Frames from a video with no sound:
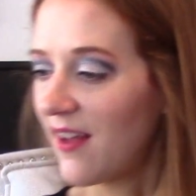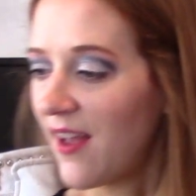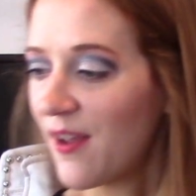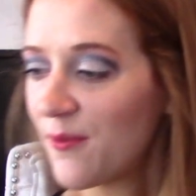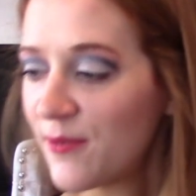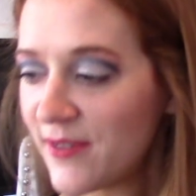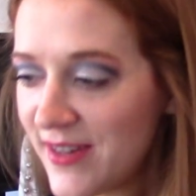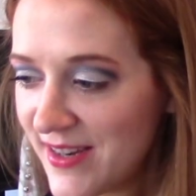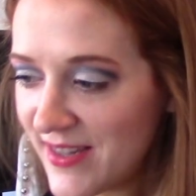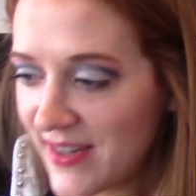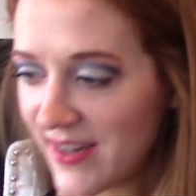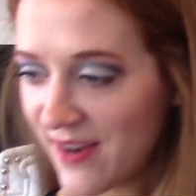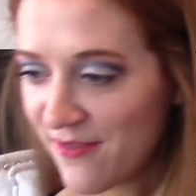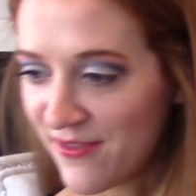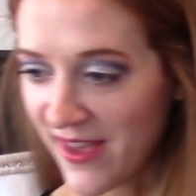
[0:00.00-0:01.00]
I will need to
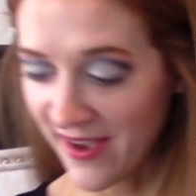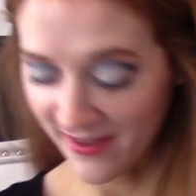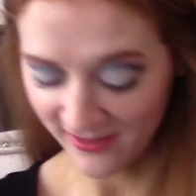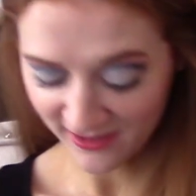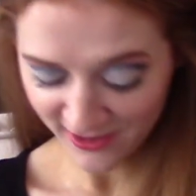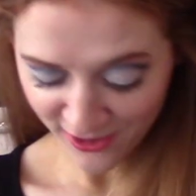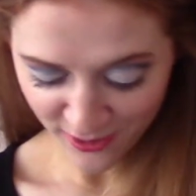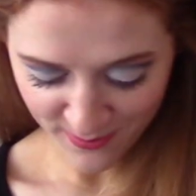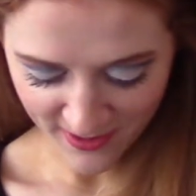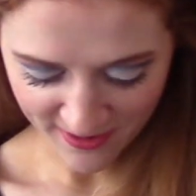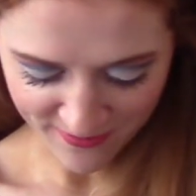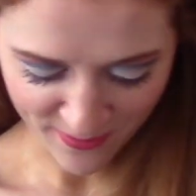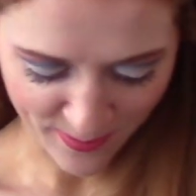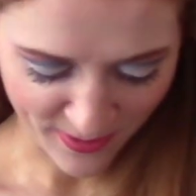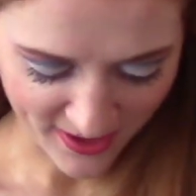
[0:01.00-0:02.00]
give that a little bit
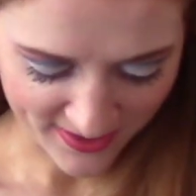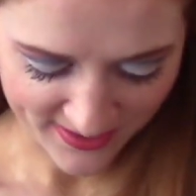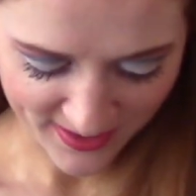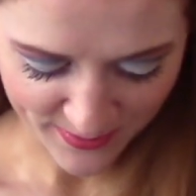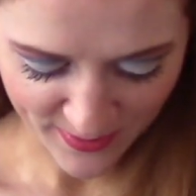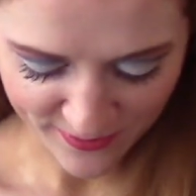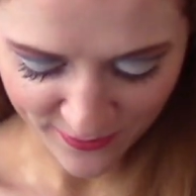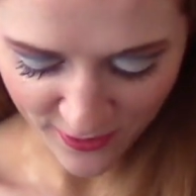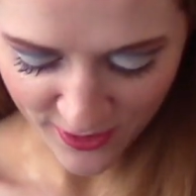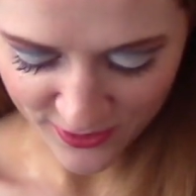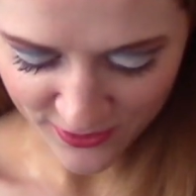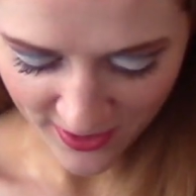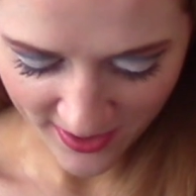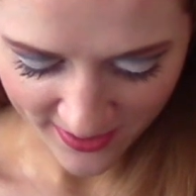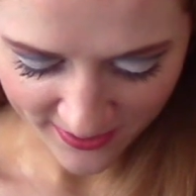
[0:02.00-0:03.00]
of a pressing before I
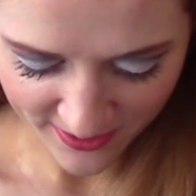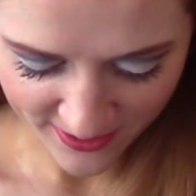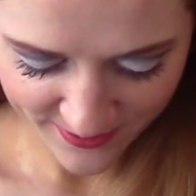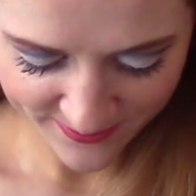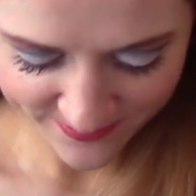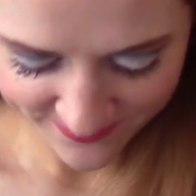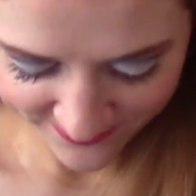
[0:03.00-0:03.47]
try it on.